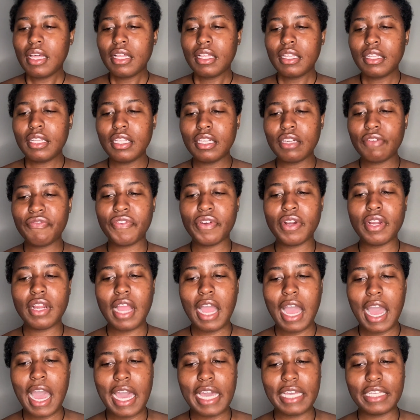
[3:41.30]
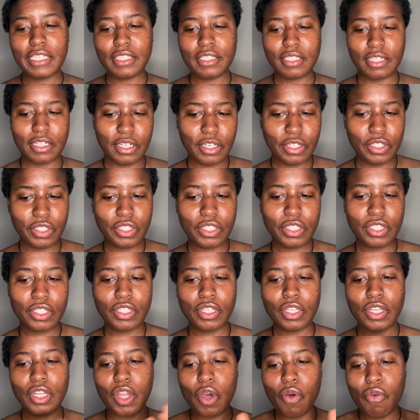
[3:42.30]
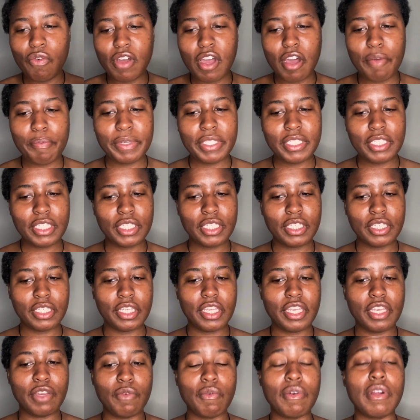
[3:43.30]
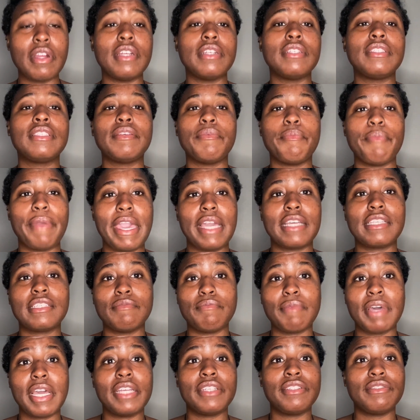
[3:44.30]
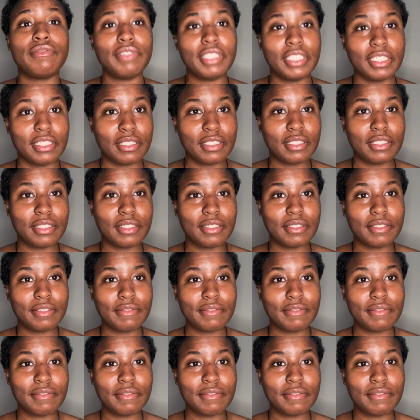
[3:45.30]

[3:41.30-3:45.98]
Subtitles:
Look for high search, low competition keywords to maximize reach.